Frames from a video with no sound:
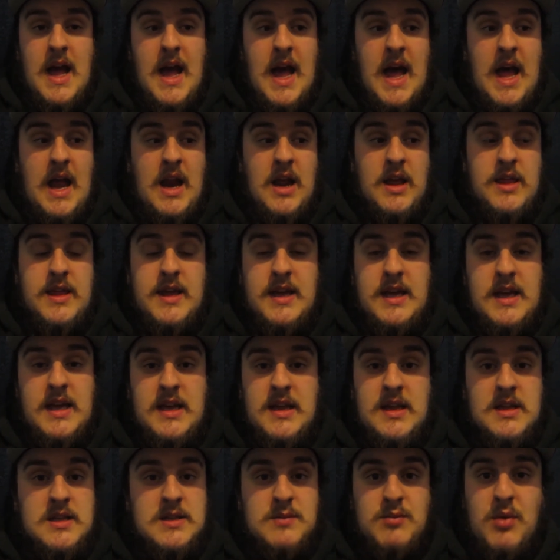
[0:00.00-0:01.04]
And I think
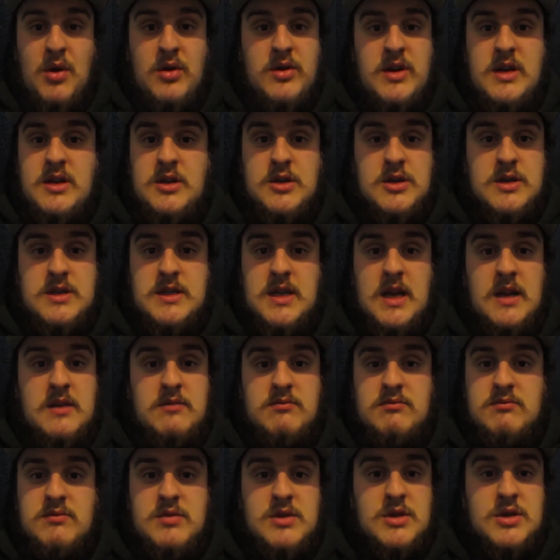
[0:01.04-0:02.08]
Ethan's body just
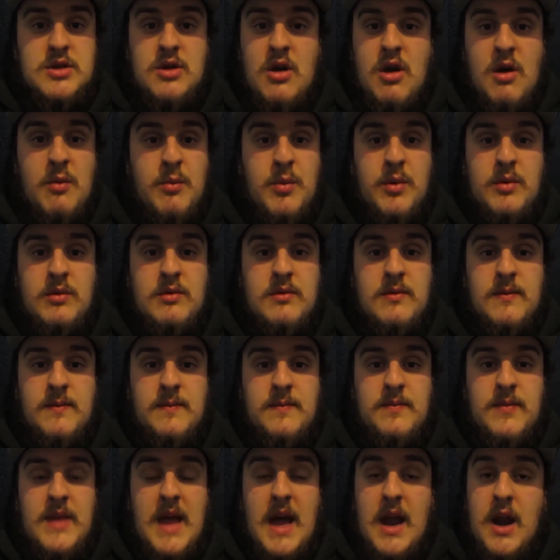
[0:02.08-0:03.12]
said stop.
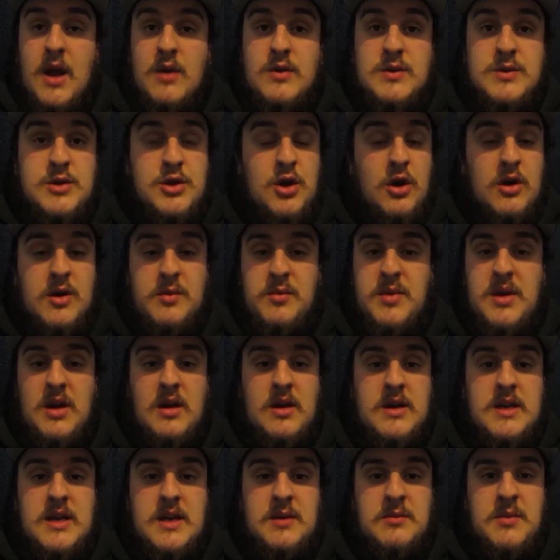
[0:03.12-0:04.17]
And I was jogging
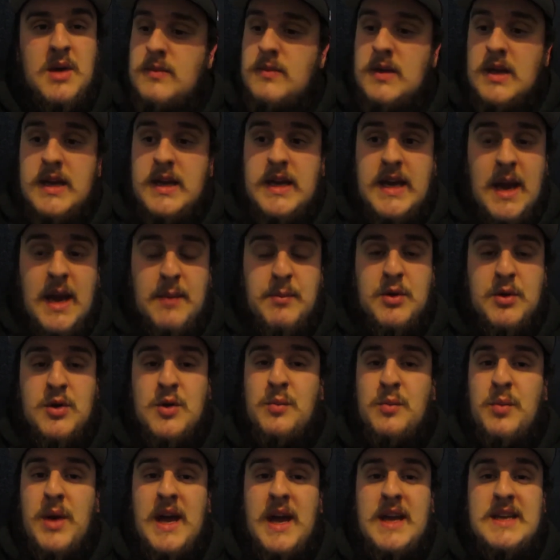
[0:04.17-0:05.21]
behind him. He kept a
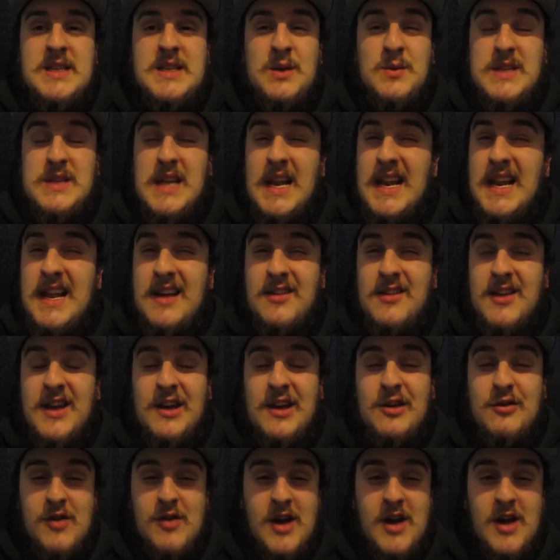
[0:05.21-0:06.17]
good pace. There was a little hill